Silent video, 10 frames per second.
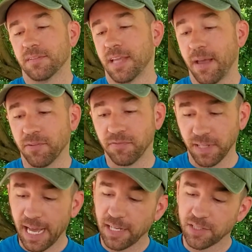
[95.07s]
They have a
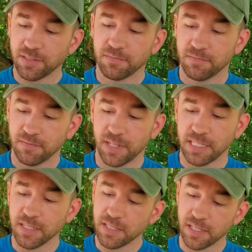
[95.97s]
flash,
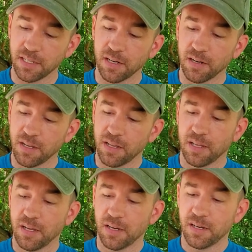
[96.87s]
like this here,
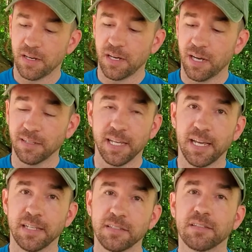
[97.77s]
a
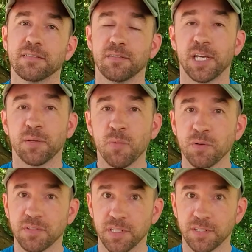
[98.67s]
lens, like in
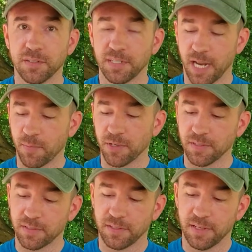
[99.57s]
most digital
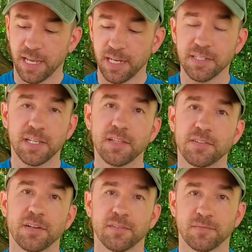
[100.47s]
cameras, and a
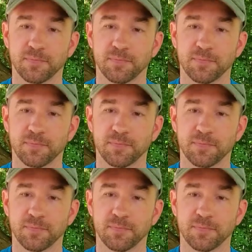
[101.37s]
sensor.